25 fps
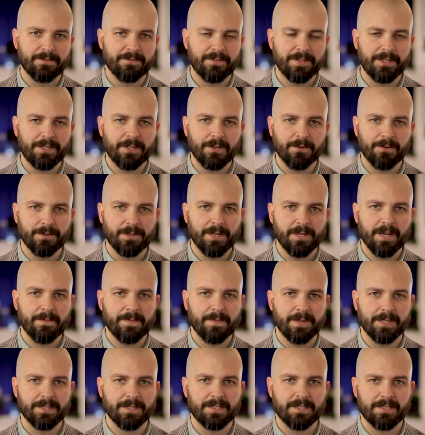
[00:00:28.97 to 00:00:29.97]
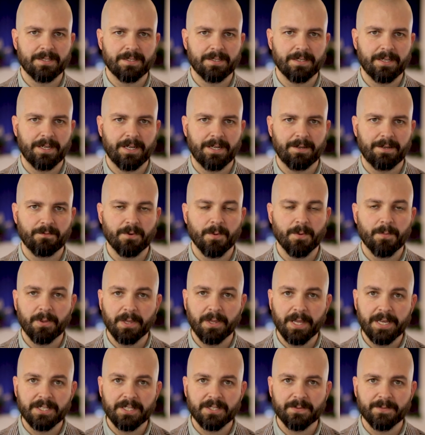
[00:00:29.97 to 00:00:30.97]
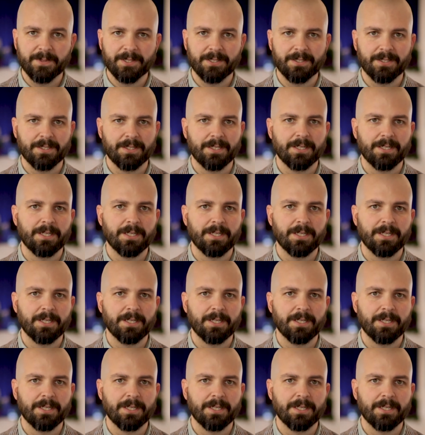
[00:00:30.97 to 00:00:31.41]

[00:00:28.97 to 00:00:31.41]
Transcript: video would not be a, a, replacement